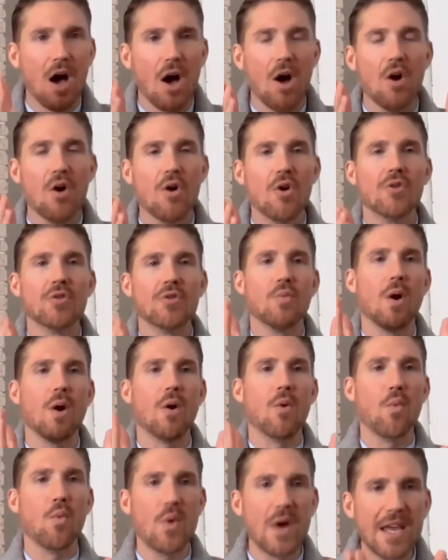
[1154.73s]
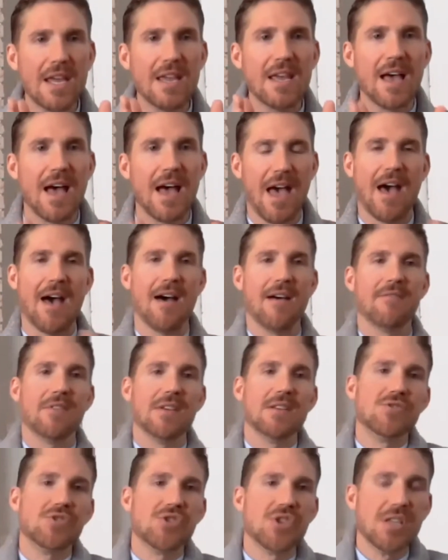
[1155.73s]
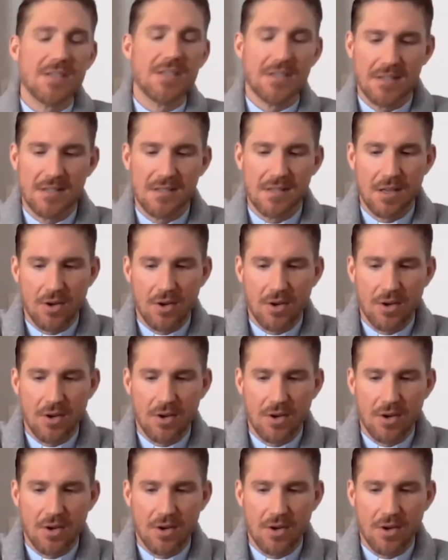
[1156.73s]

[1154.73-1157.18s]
own what we have in Jesus